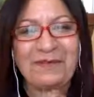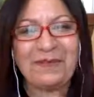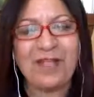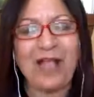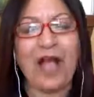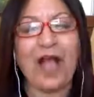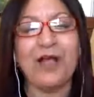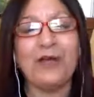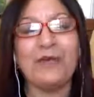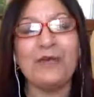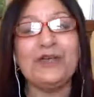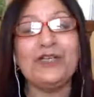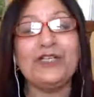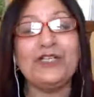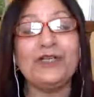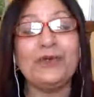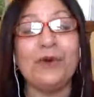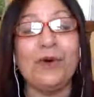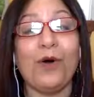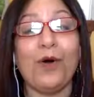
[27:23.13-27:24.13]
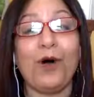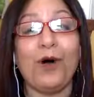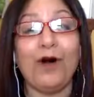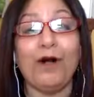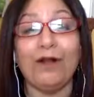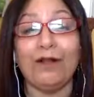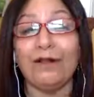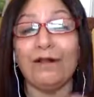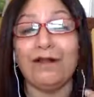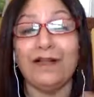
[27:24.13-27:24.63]
I wish you
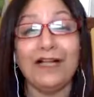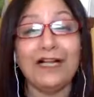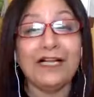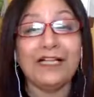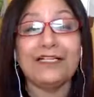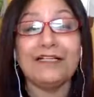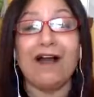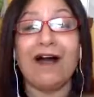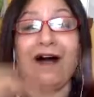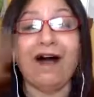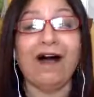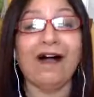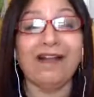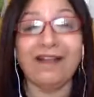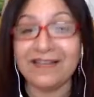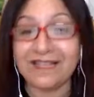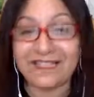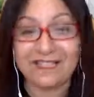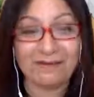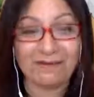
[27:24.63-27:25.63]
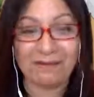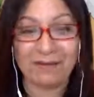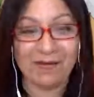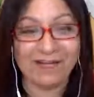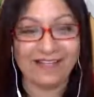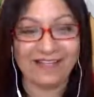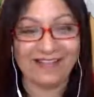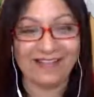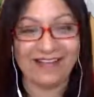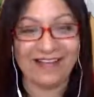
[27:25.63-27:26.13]
all tons of
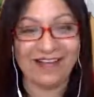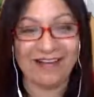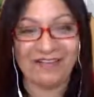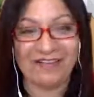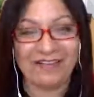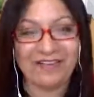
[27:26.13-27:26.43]
body love,